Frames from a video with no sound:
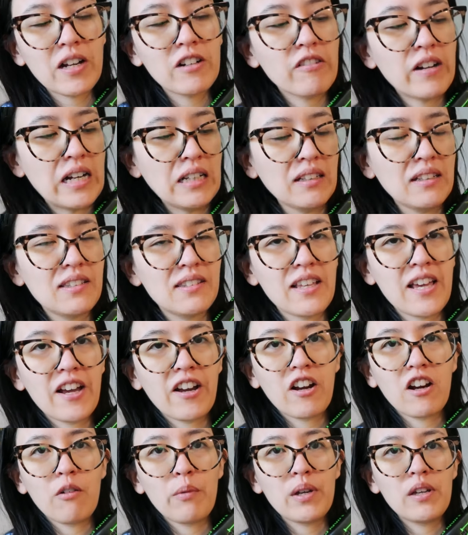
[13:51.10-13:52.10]
by Riley
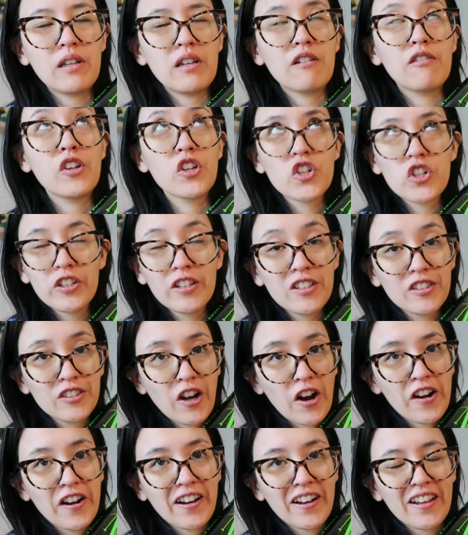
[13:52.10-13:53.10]
Sager. We officially
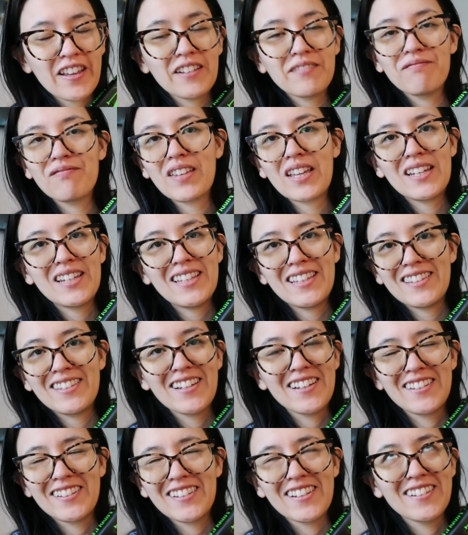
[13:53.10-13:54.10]
started it.
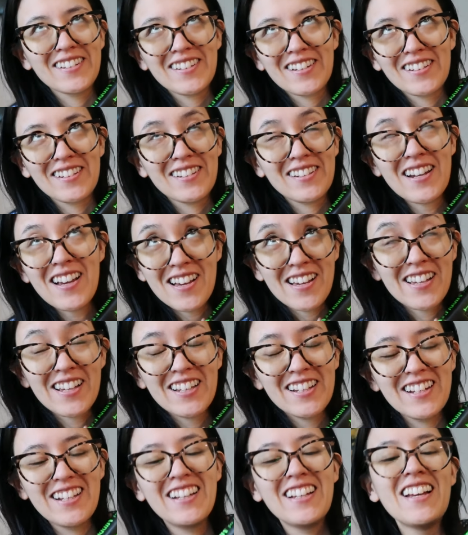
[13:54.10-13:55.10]
Dun, dun, dun,
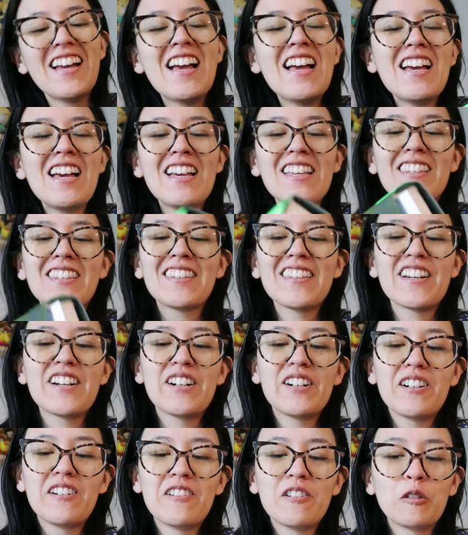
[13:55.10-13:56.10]
dun.
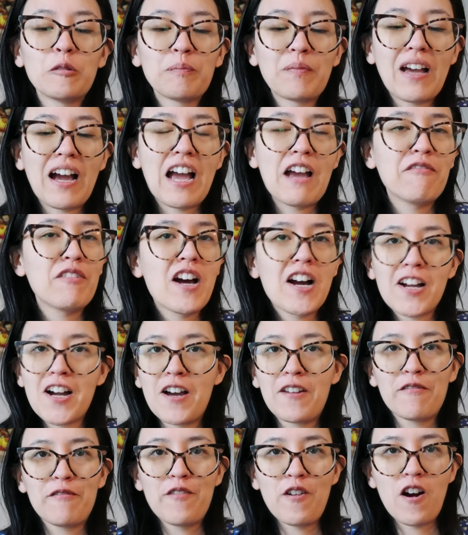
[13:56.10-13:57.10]
So I have not
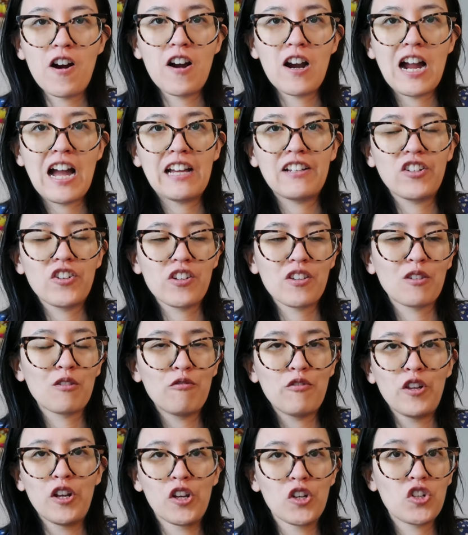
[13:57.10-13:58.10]
gotten far. I
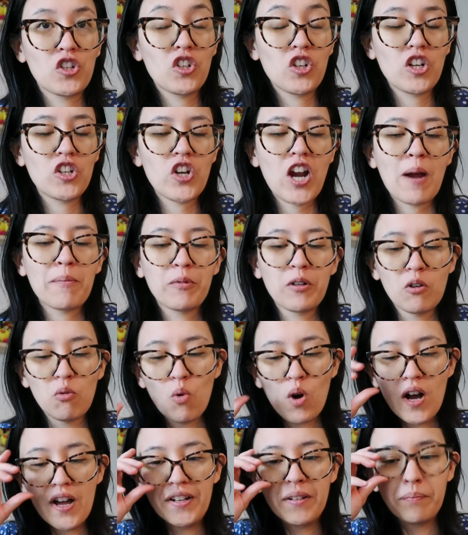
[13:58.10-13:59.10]
just finished chapter
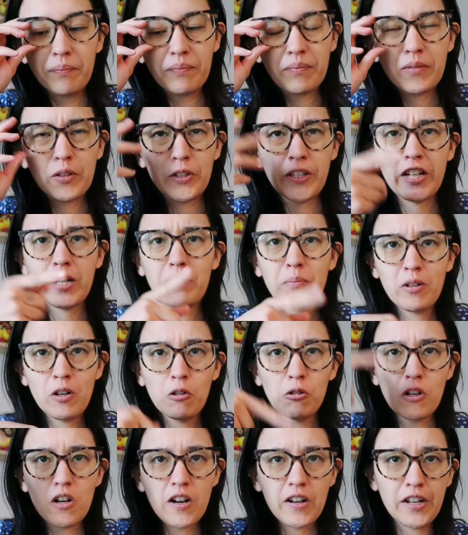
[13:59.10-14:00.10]
one. There's like a
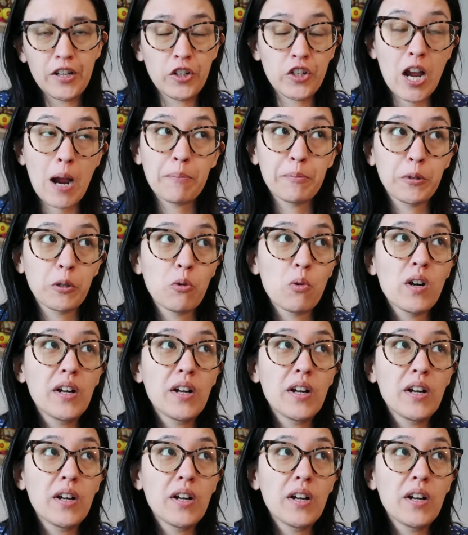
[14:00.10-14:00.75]
prologue in chapter